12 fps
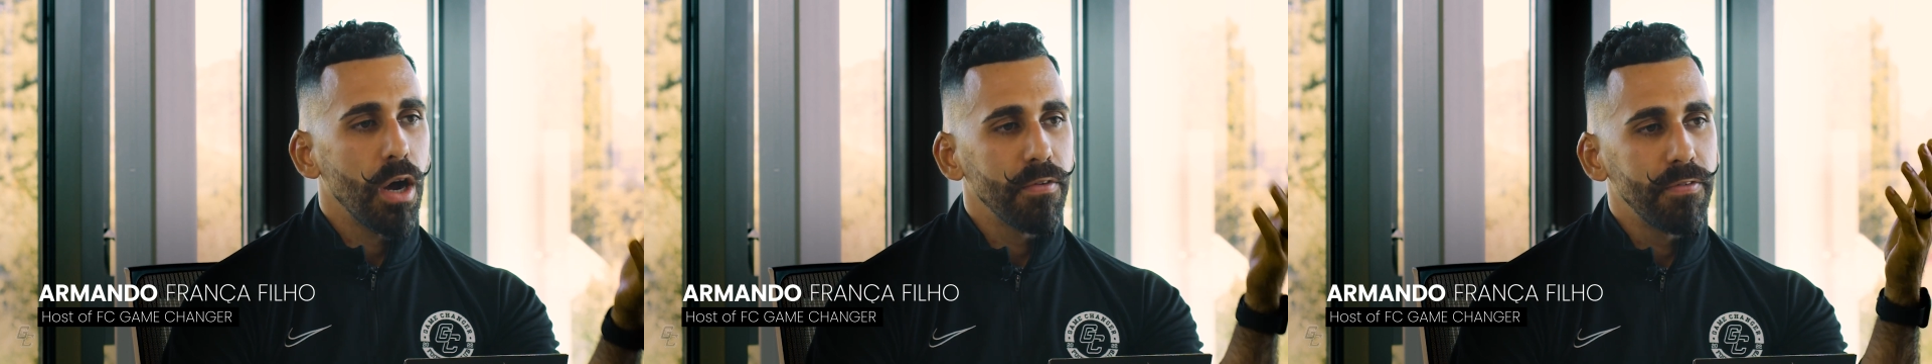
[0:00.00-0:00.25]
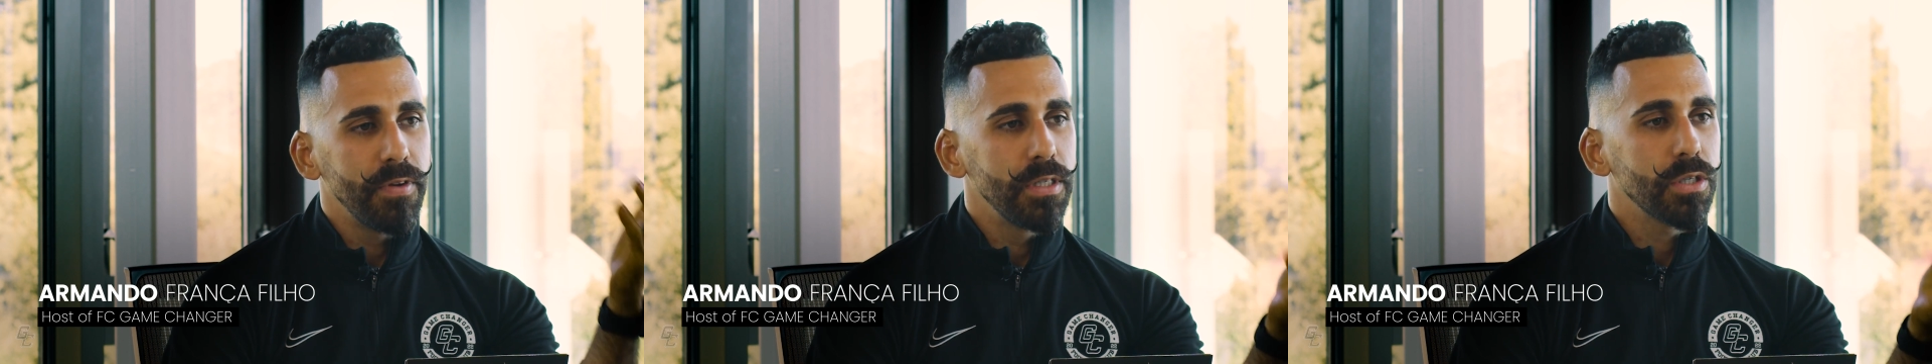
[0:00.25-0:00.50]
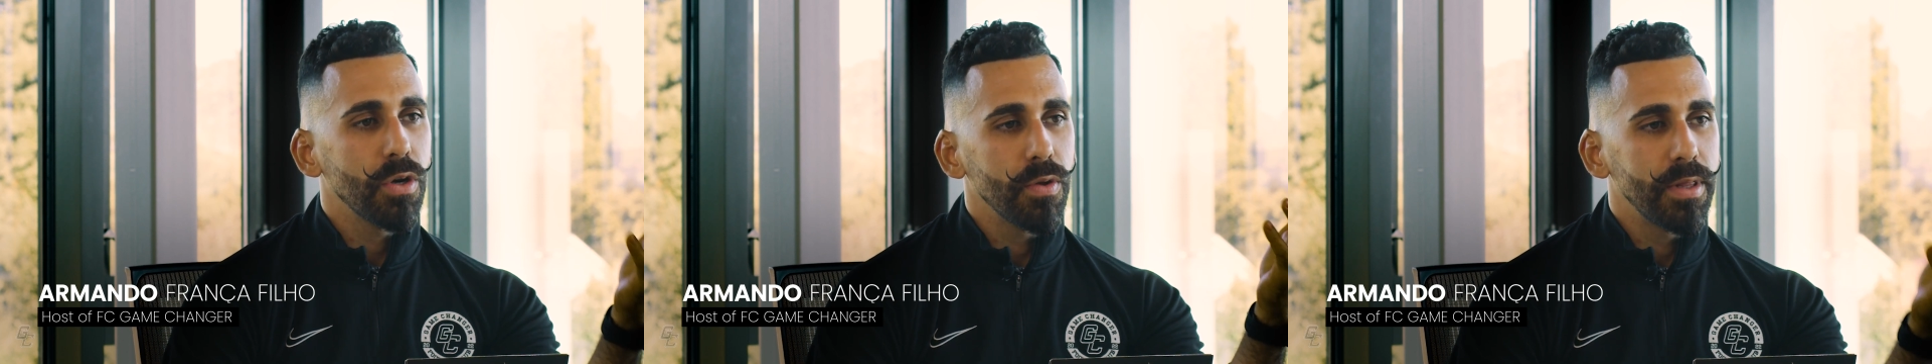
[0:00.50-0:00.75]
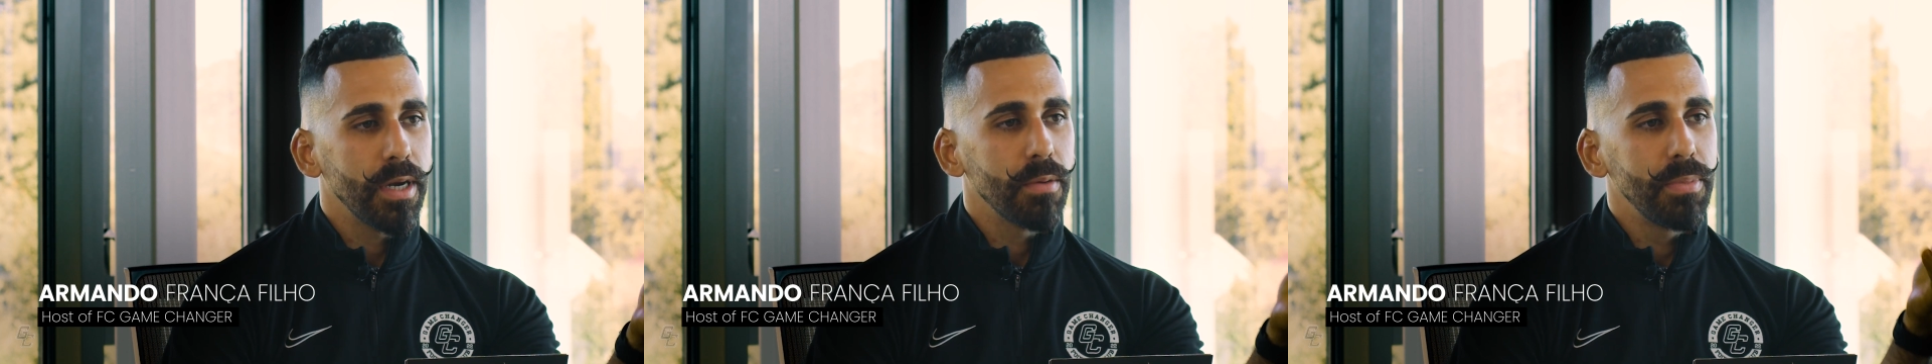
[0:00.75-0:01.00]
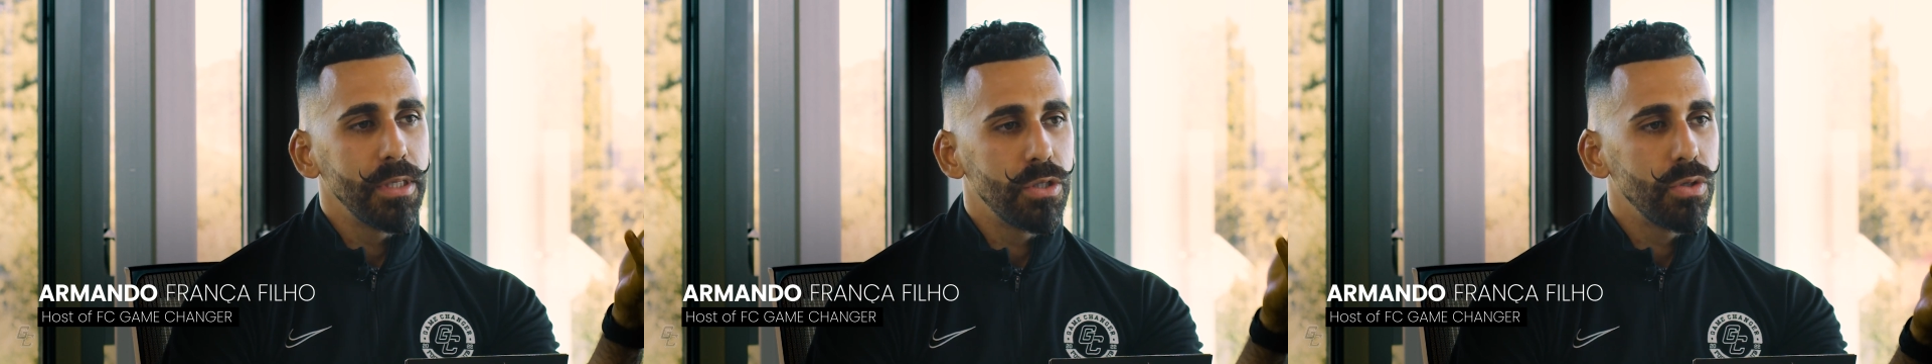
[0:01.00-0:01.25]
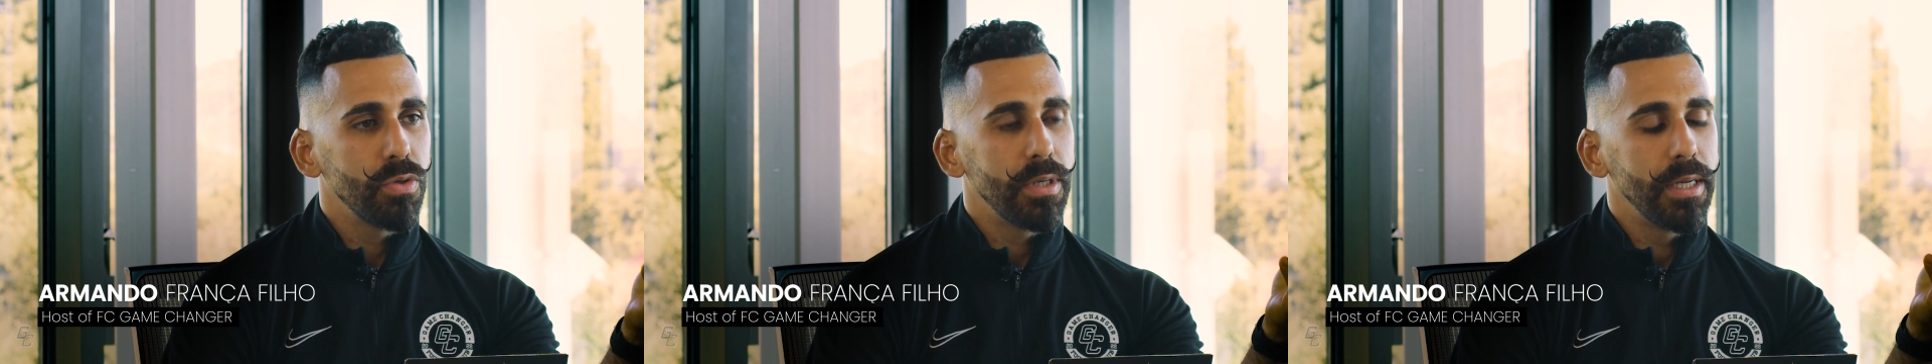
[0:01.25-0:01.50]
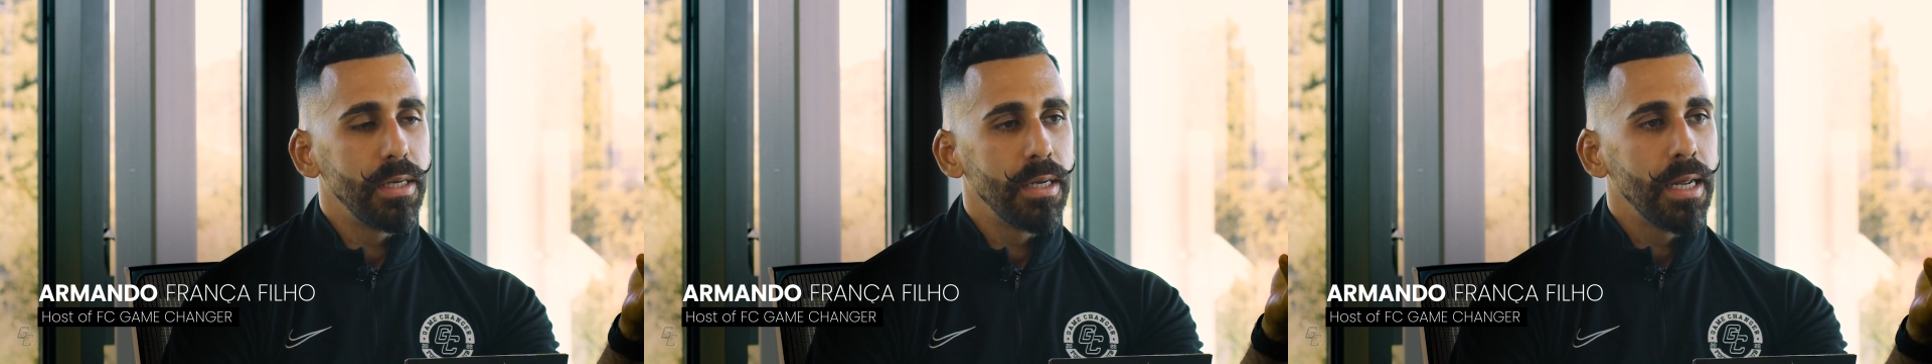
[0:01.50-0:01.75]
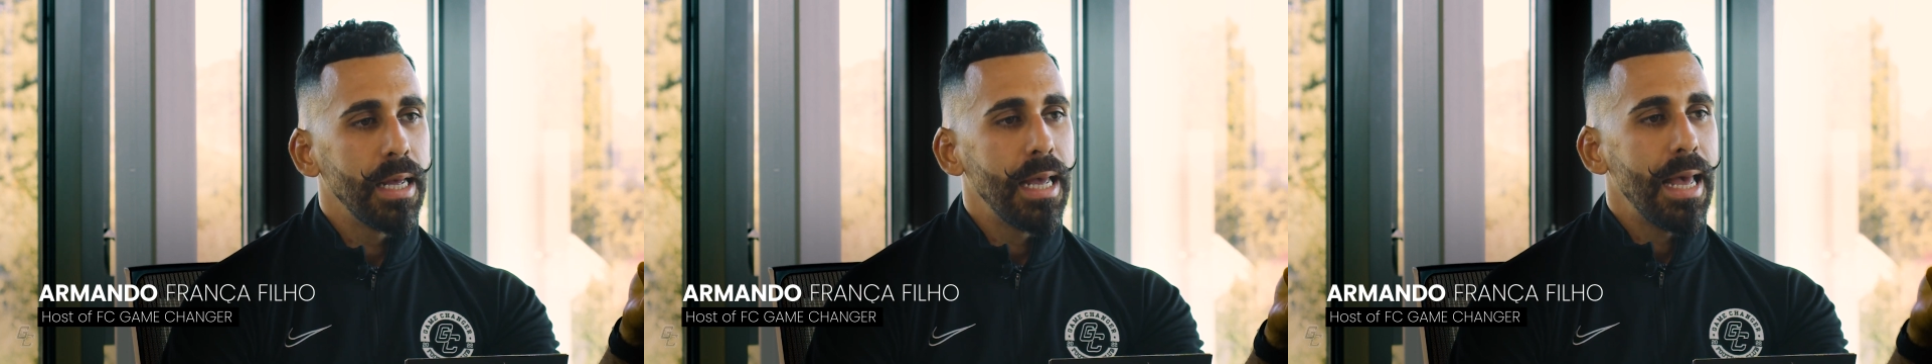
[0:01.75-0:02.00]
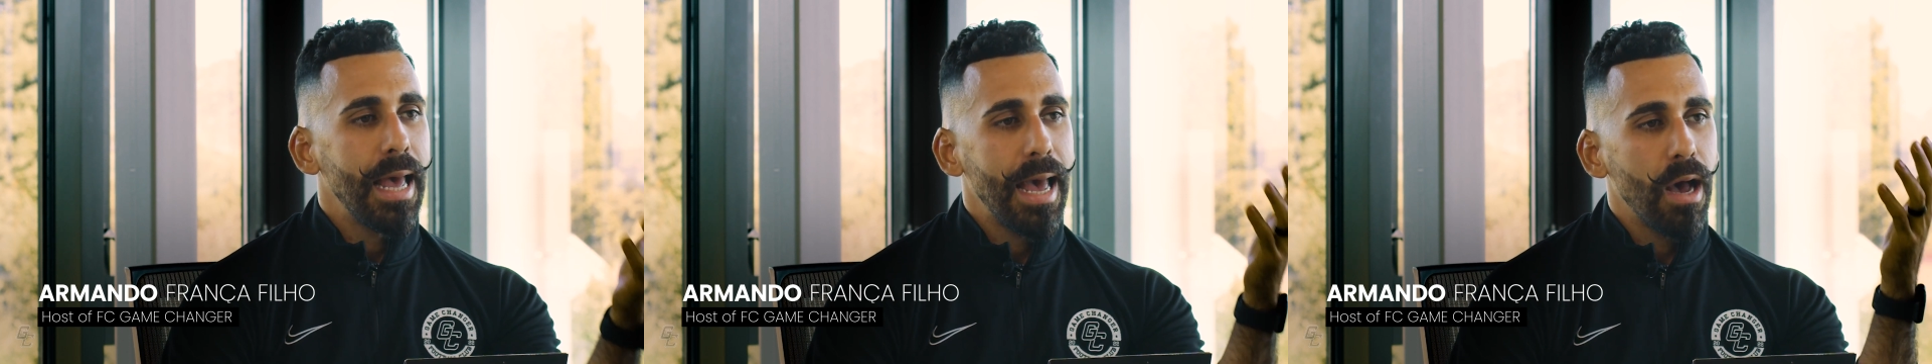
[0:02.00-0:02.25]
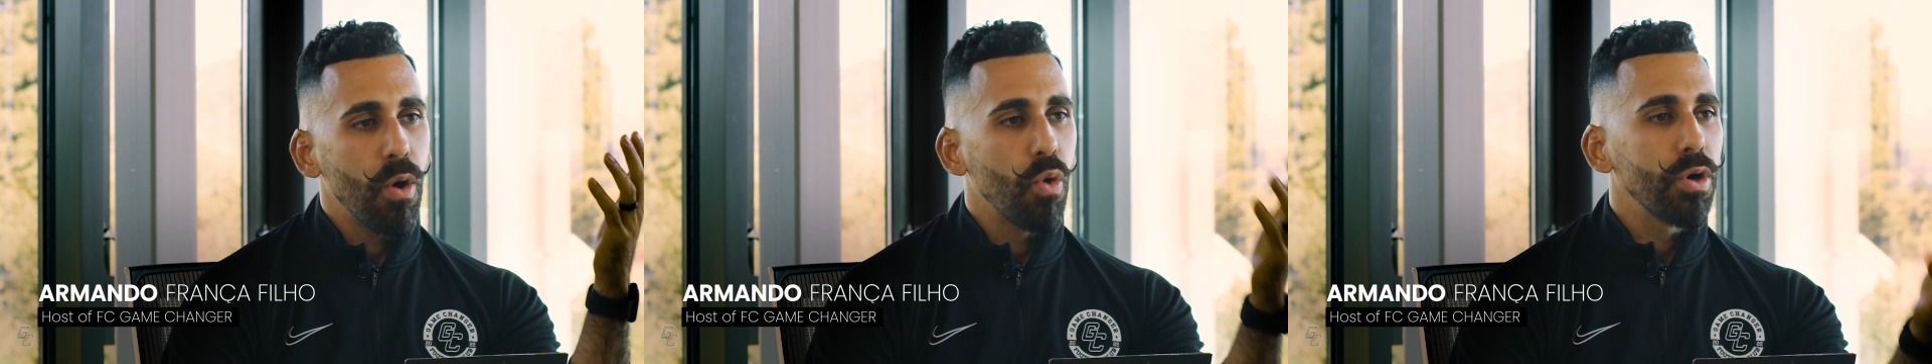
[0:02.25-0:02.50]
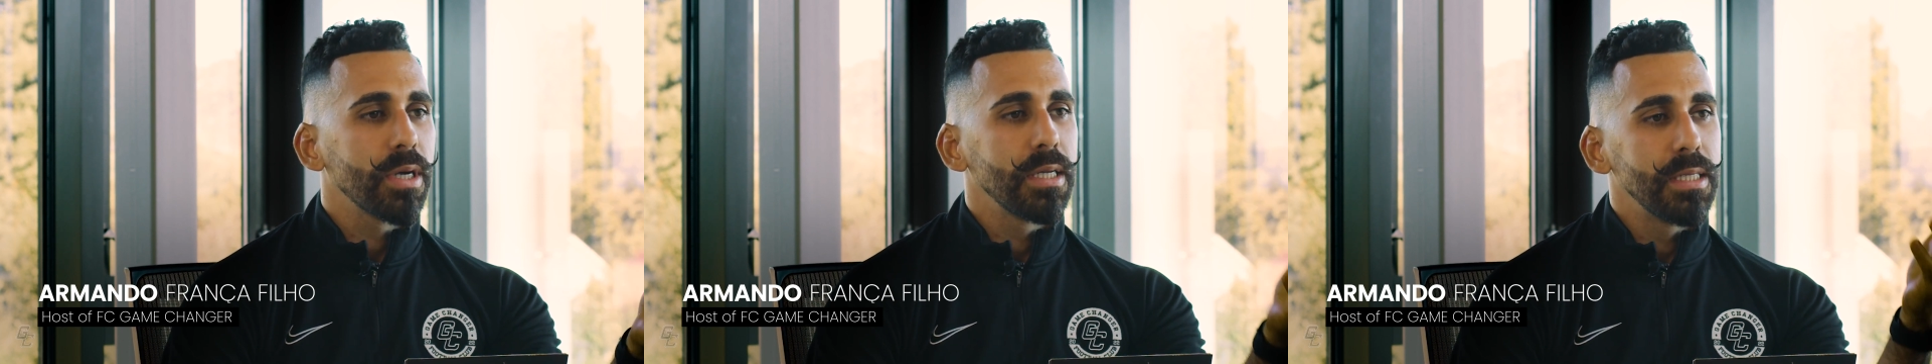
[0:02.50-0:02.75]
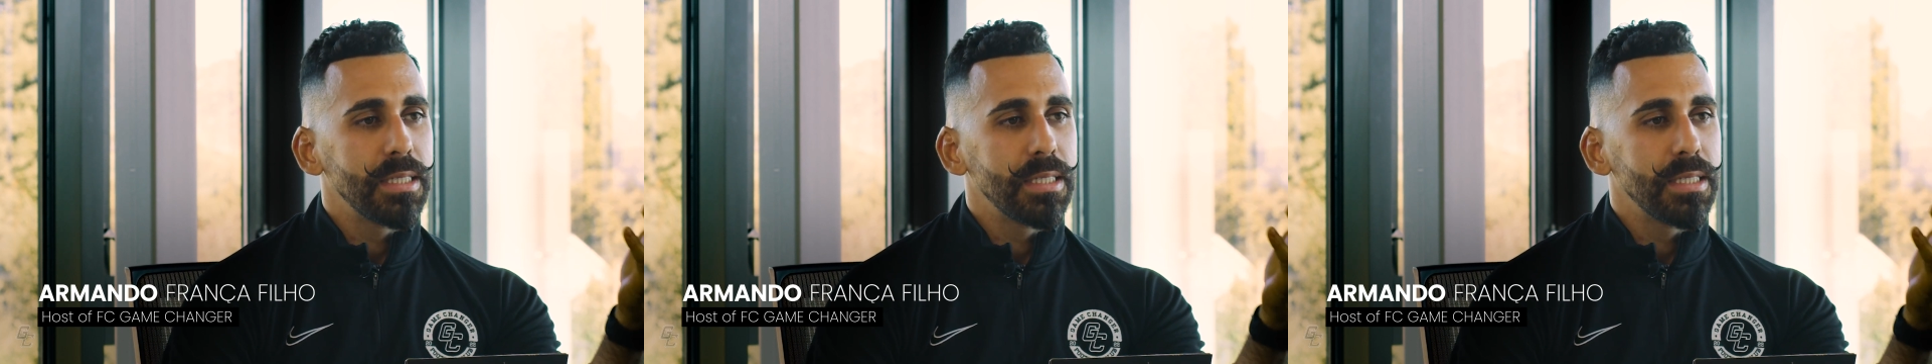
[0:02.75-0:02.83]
of physical therapy student at Oregon